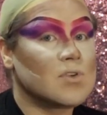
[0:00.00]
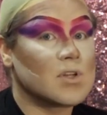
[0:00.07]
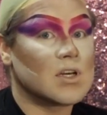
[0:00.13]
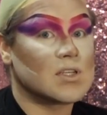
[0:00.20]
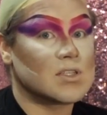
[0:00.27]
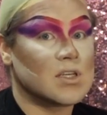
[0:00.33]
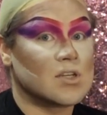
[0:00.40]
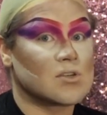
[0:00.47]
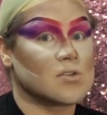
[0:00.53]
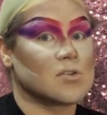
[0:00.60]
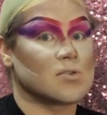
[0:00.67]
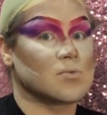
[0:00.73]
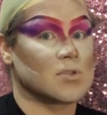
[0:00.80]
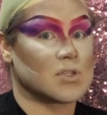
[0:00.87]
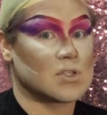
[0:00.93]
to Los
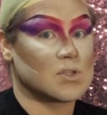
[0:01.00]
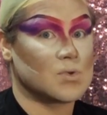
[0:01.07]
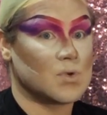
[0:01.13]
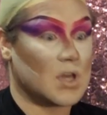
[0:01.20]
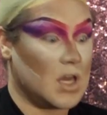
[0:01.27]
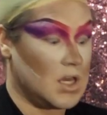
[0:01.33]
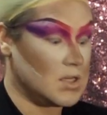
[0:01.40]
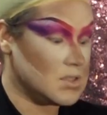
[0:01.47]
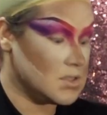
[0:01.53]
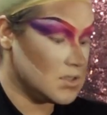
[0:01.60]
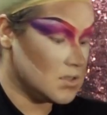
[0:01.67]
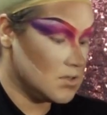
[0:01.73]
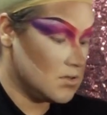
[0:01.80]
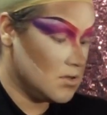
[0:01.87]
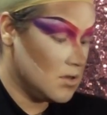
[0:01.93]
Angeles with a suitcase.